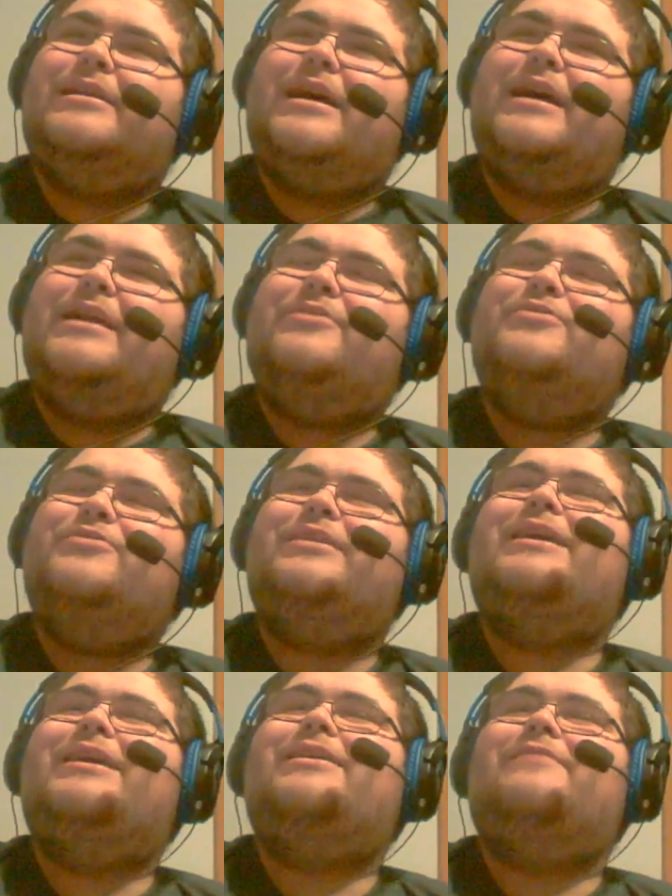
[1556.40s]
don't
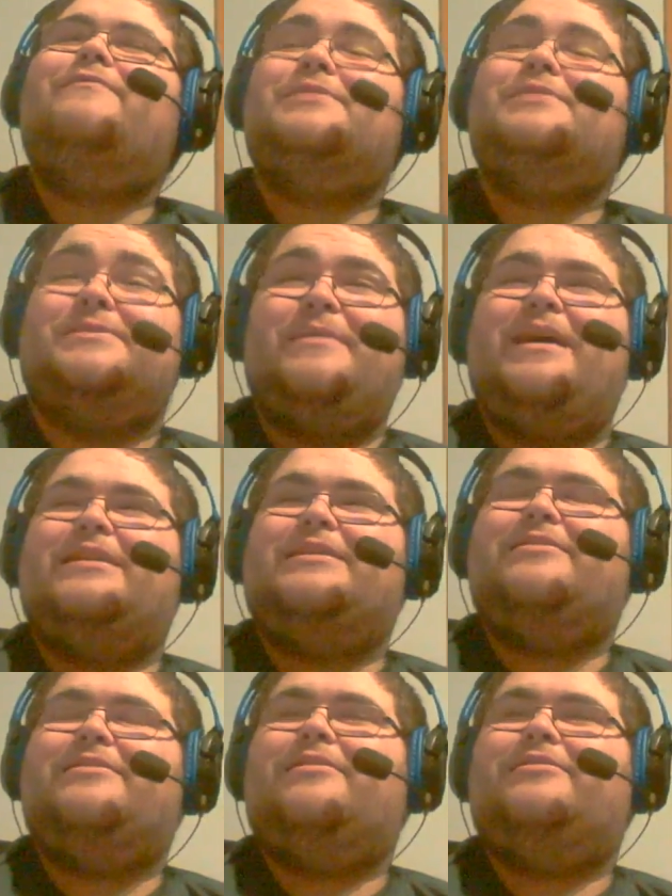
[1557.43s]
get for
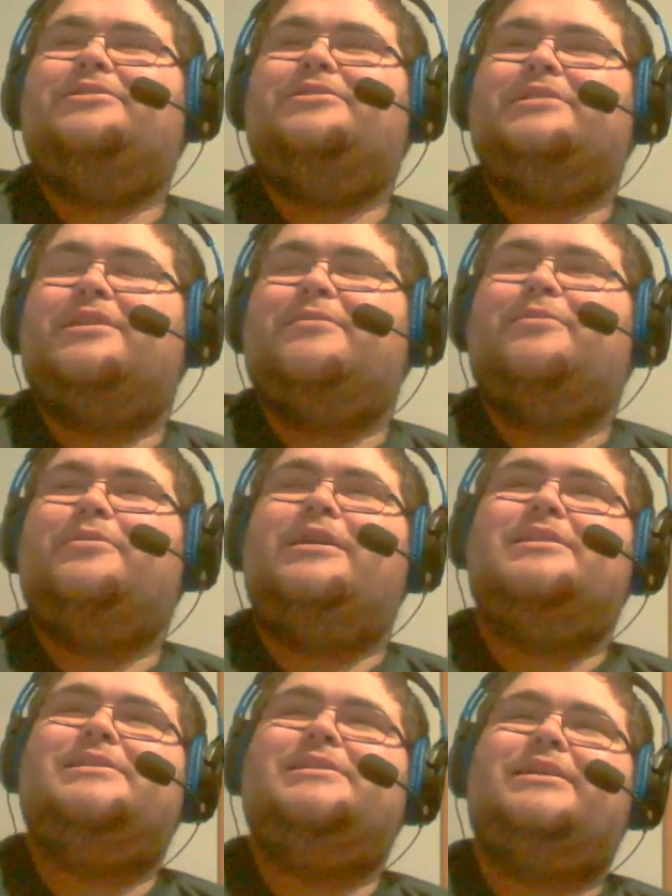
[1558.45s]
SmackDown. I'll just talk about that
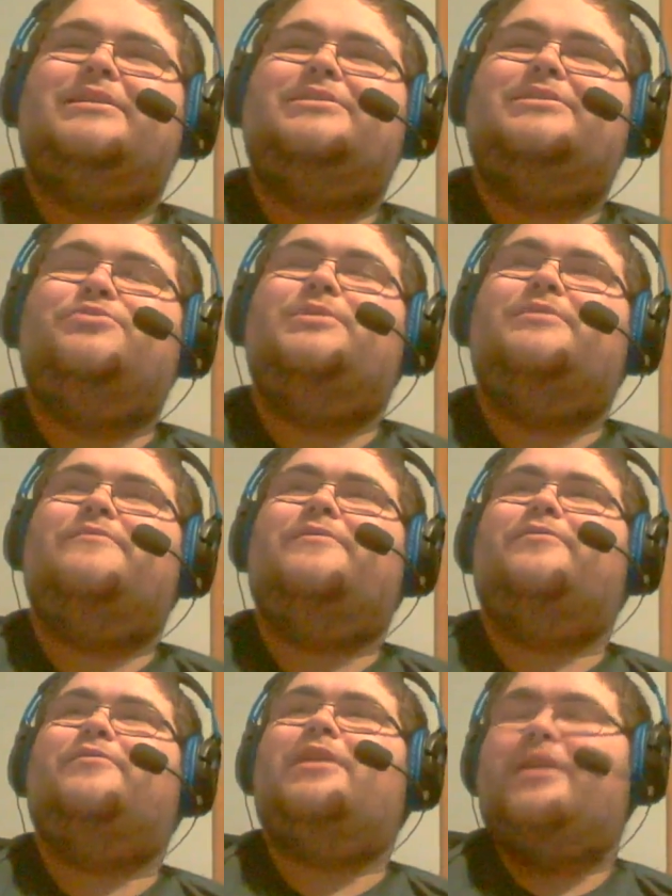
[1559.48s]
in a second too. But
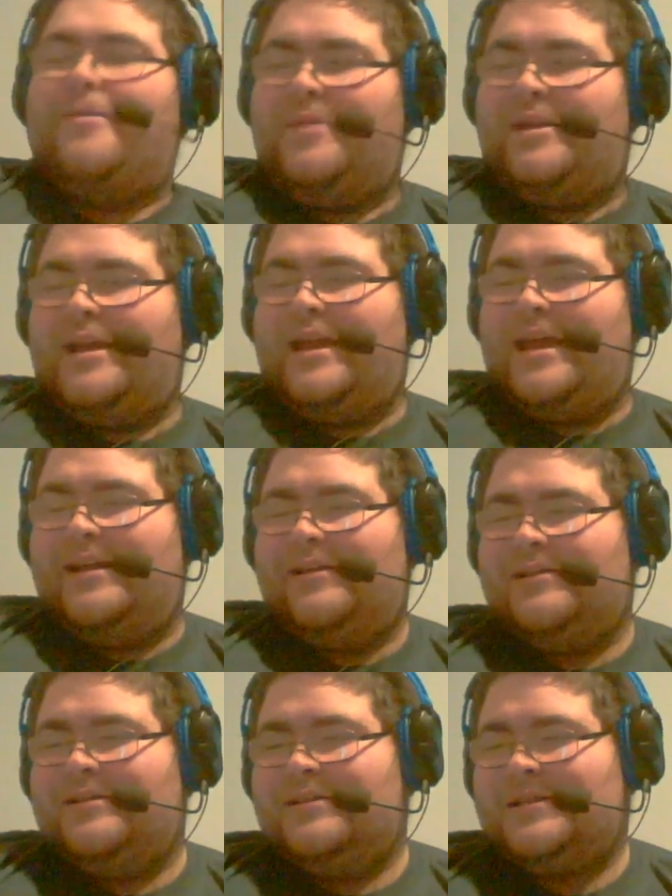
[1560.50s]
for Raw, I mean, I get
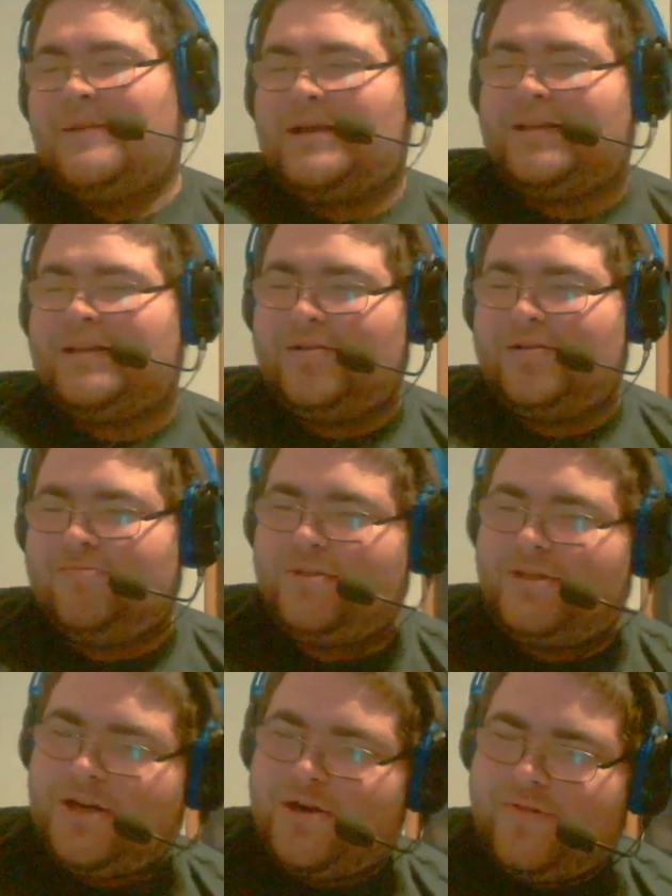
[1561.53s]
it. SmackDown,
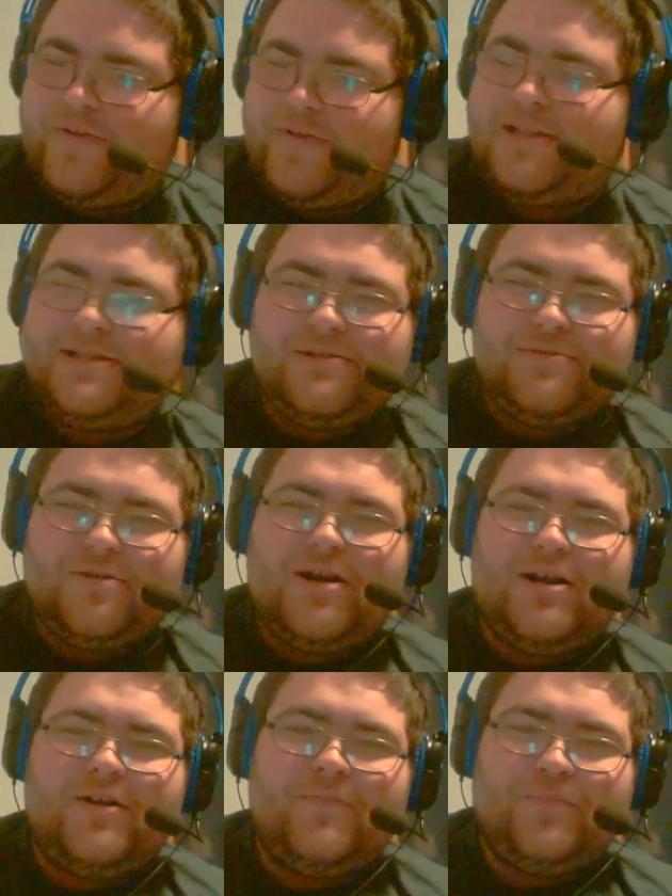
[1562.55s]
invades Raw.